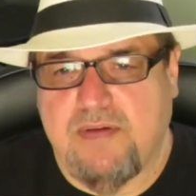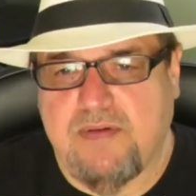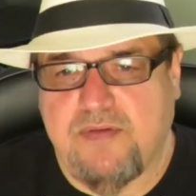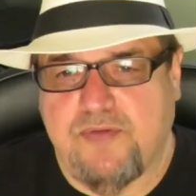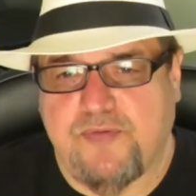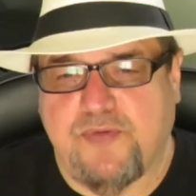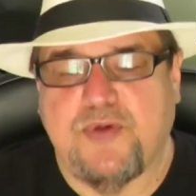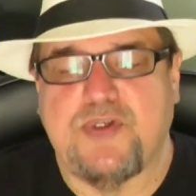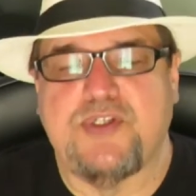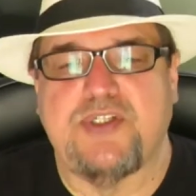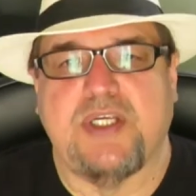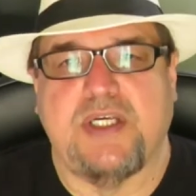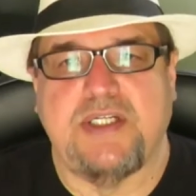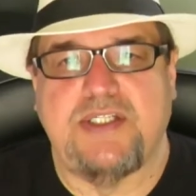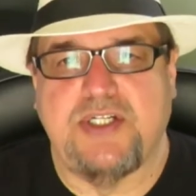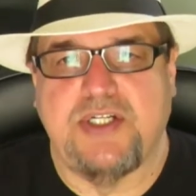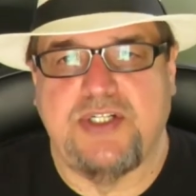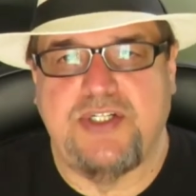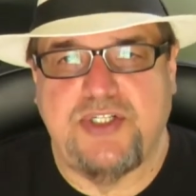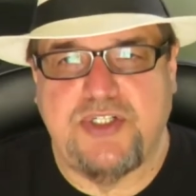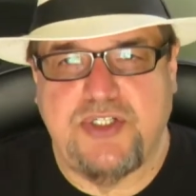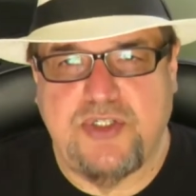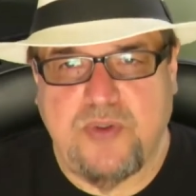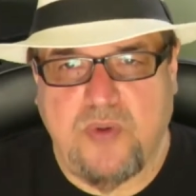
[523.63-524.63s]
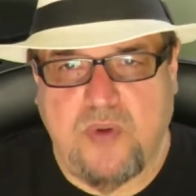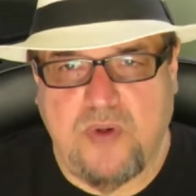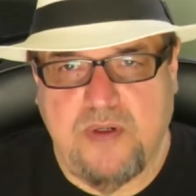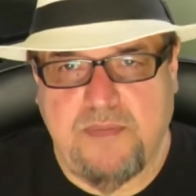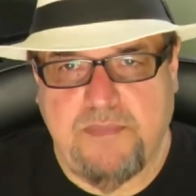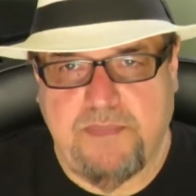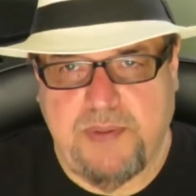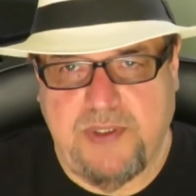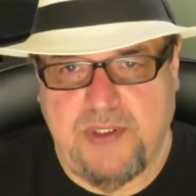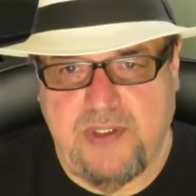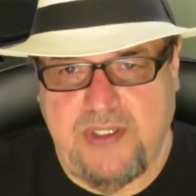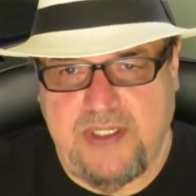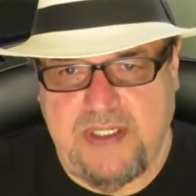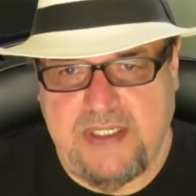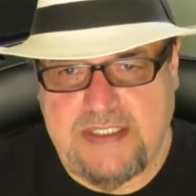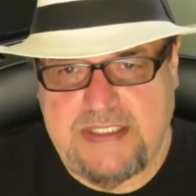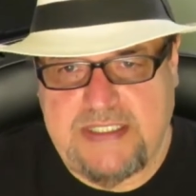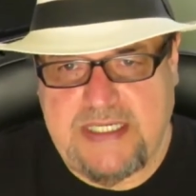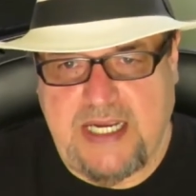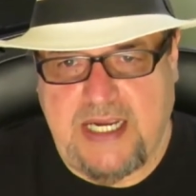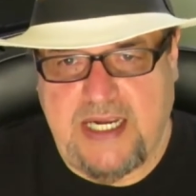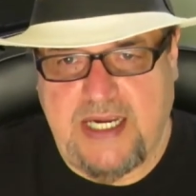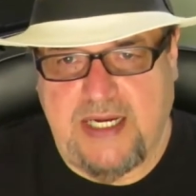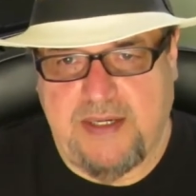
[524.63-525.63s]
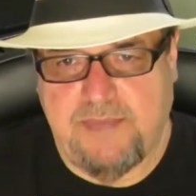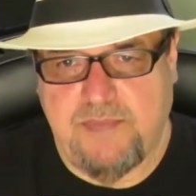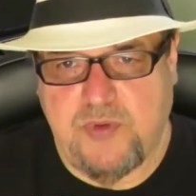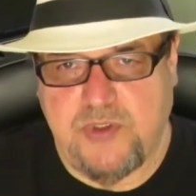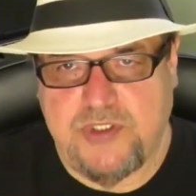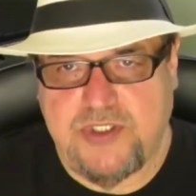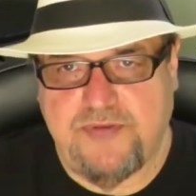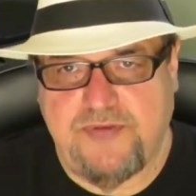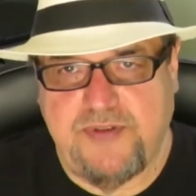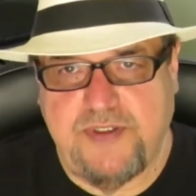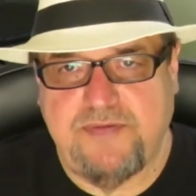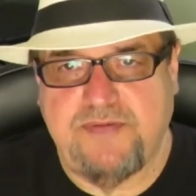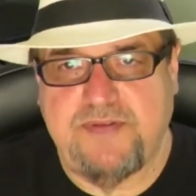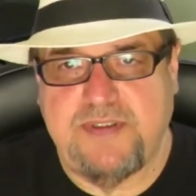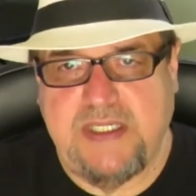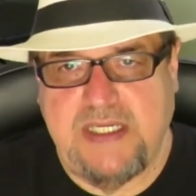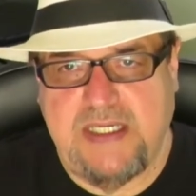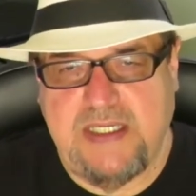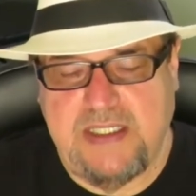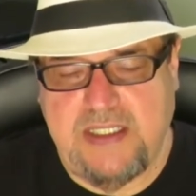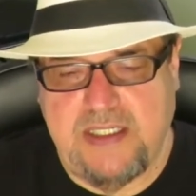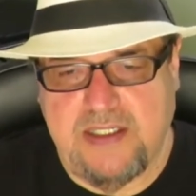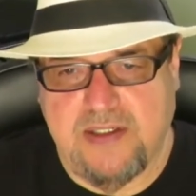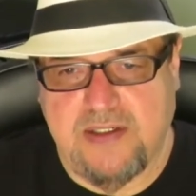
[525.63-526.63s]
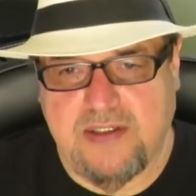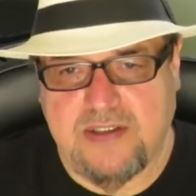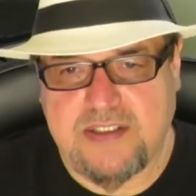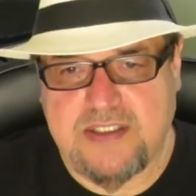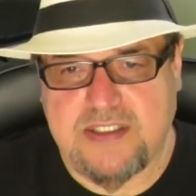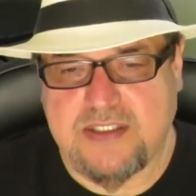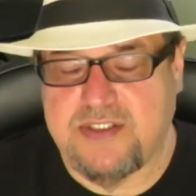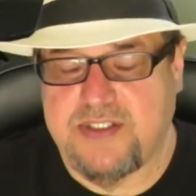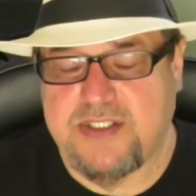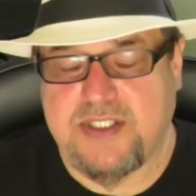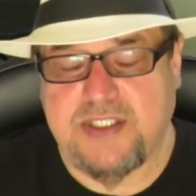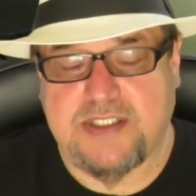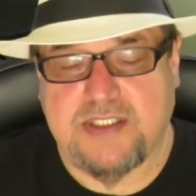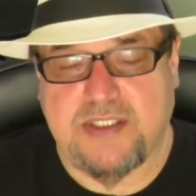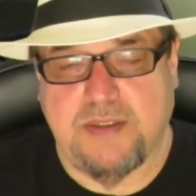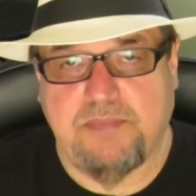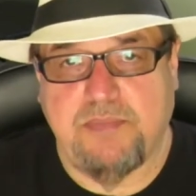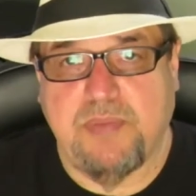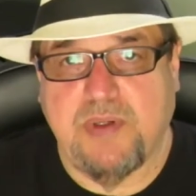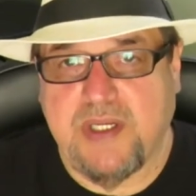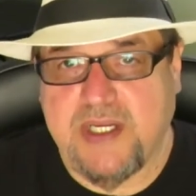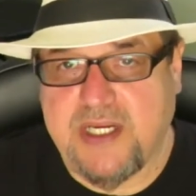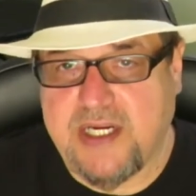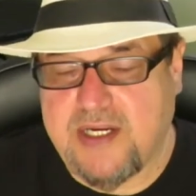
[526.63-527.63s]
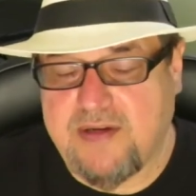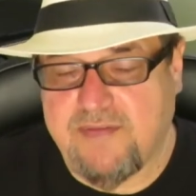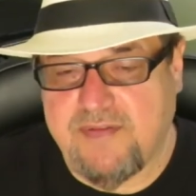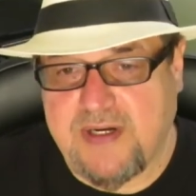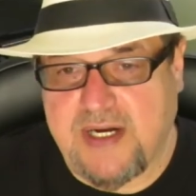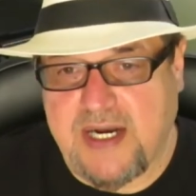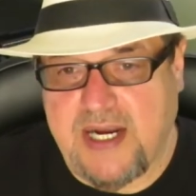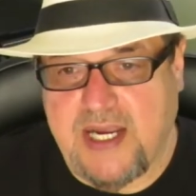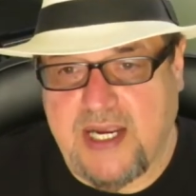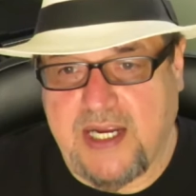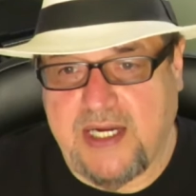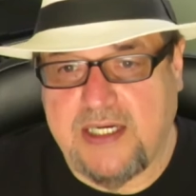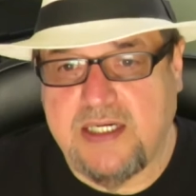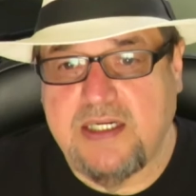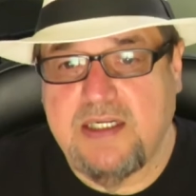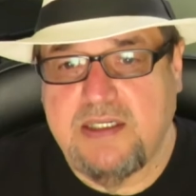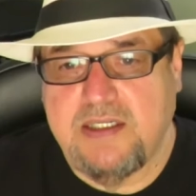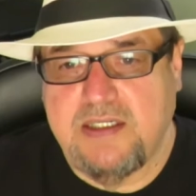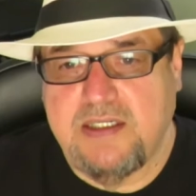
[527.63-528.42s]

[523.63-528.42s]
For such a short period of time, which 15 years is just a blink of an eye,